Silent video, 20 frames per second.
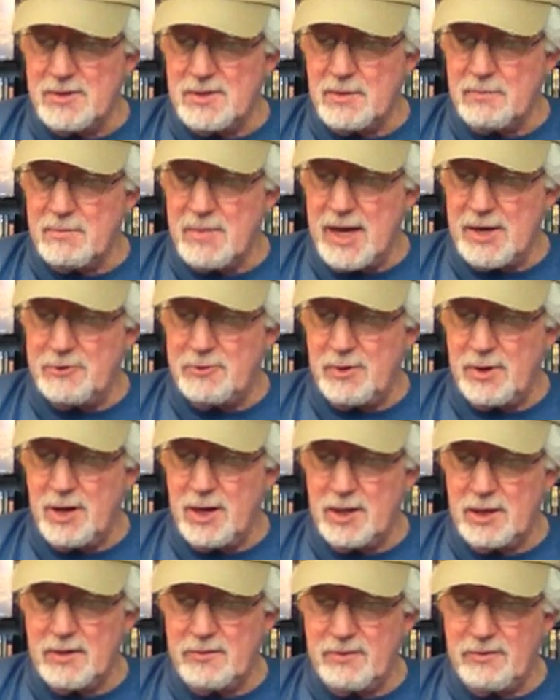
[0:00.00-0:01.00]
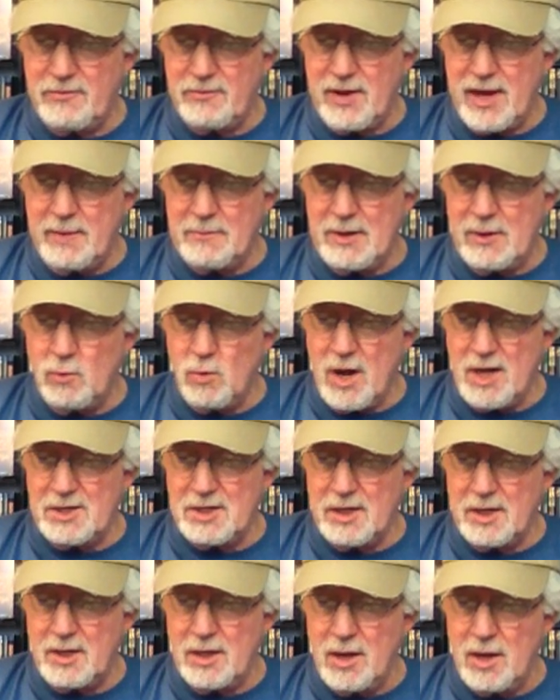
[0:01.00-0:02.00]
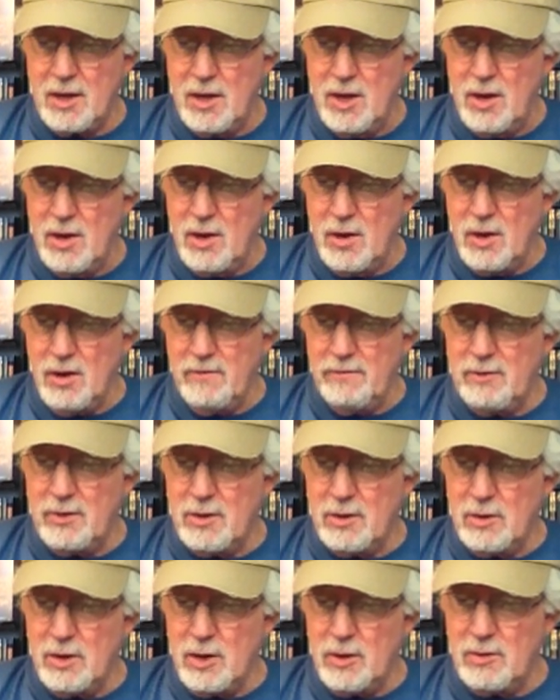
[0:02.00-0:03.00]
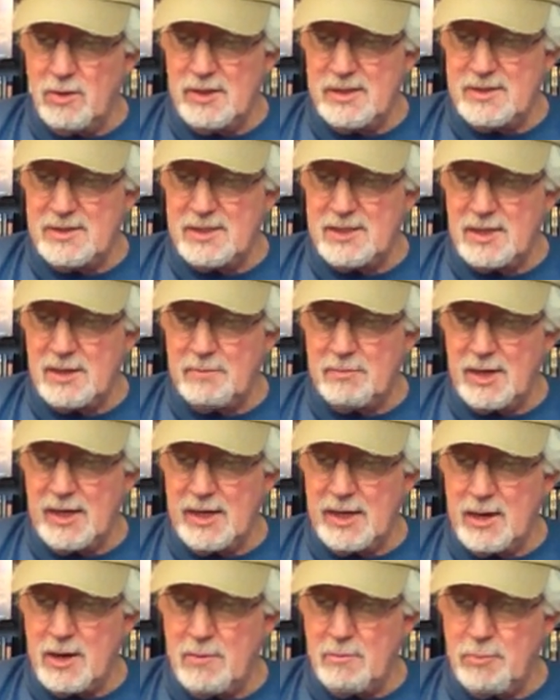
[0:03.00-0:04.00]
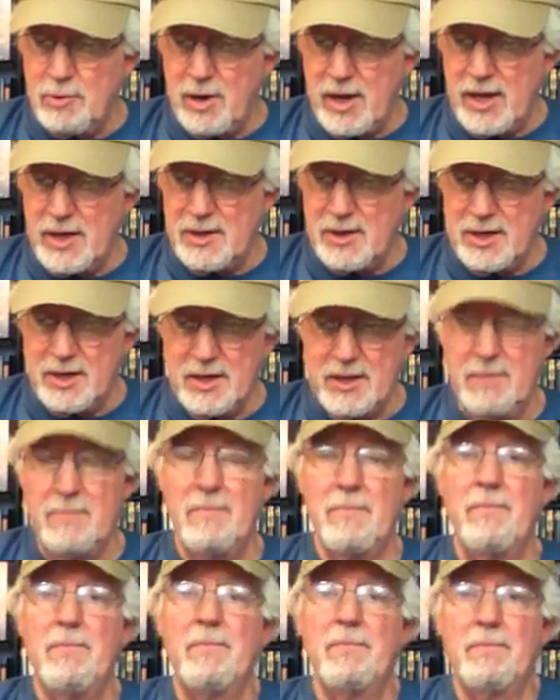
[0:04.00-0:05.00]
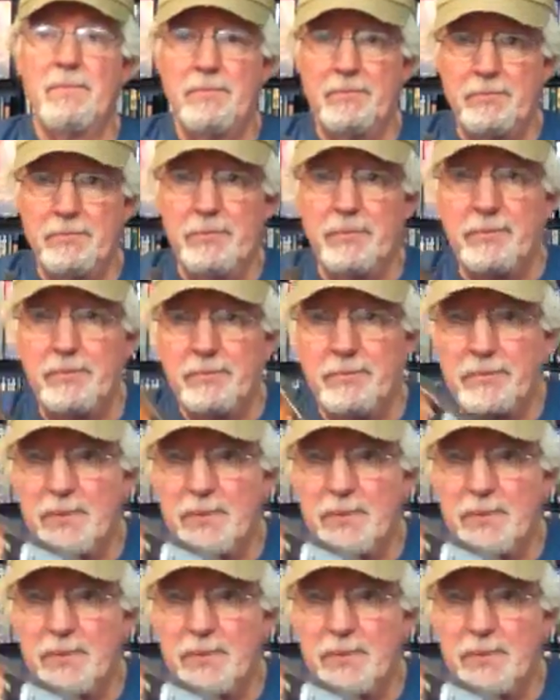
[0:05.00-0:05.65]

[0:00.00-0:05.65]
is the matriarch of the family, watching over her only sibling, Brandon. I'm